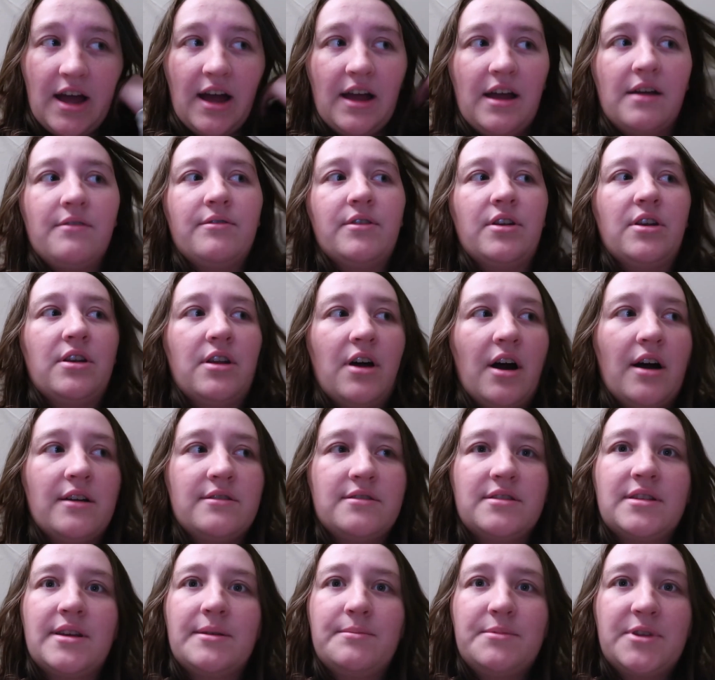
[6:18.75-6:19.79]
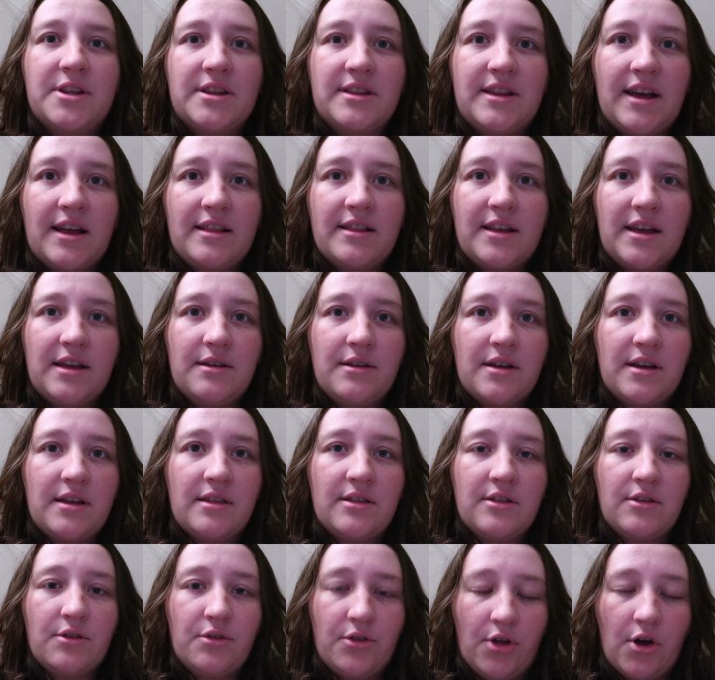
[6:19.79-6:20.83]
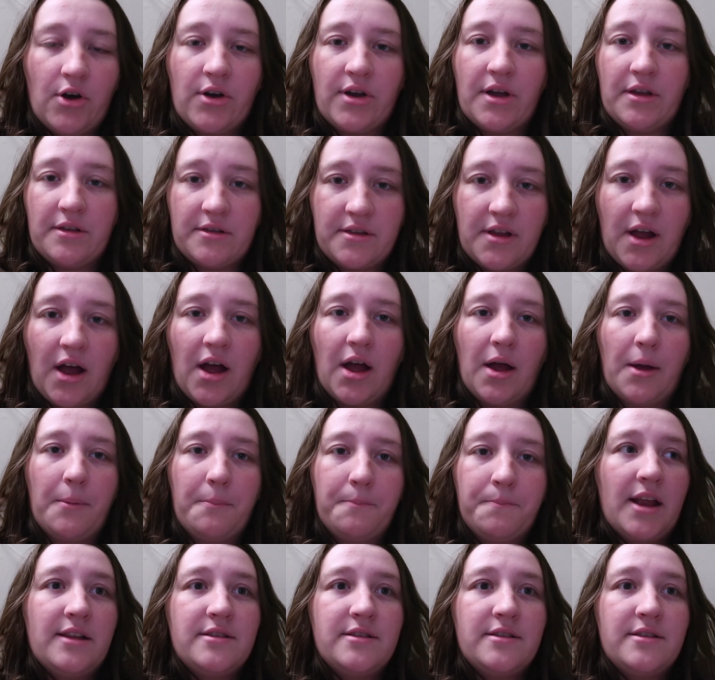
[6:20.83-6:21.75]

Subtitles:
I have not slept in that late in the longest time.